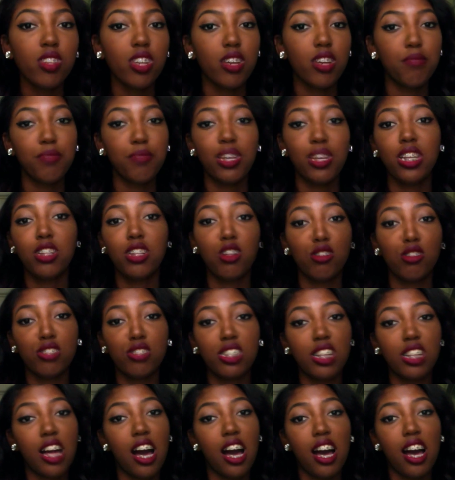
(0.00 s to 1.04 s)
being close
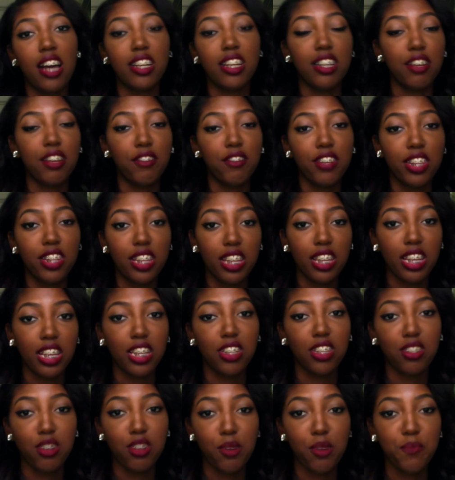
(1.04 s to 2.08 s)
to God and
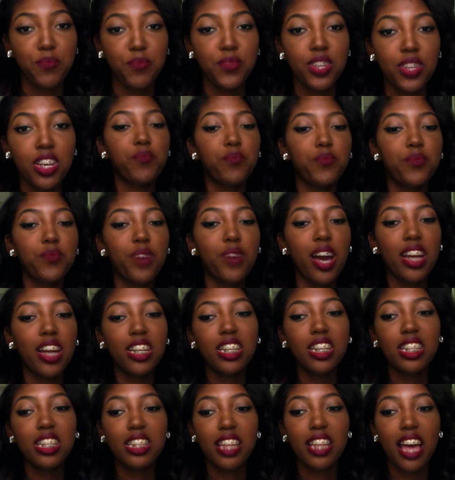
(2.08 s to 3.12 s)
everything, I
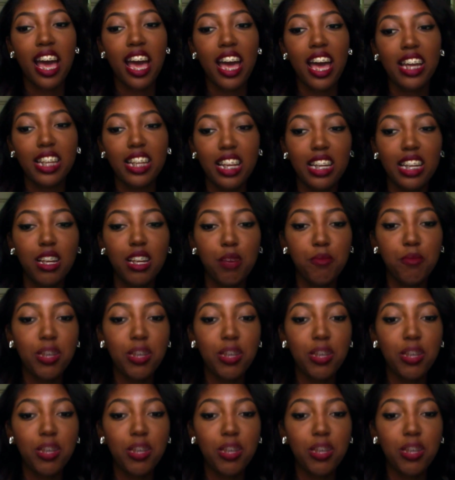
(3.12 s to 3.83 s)
did that, and I